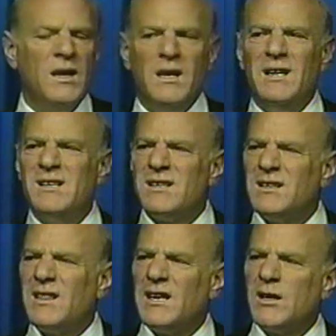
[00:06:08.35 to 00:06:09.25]
It is
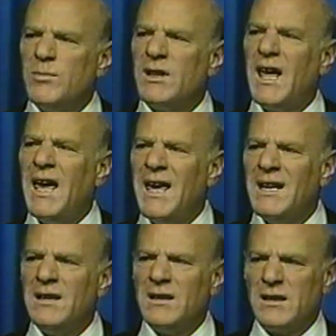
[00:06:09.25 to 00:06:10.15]
unthinkable
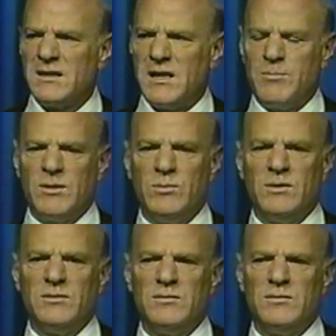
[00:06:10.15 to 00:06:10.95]
and unacceptable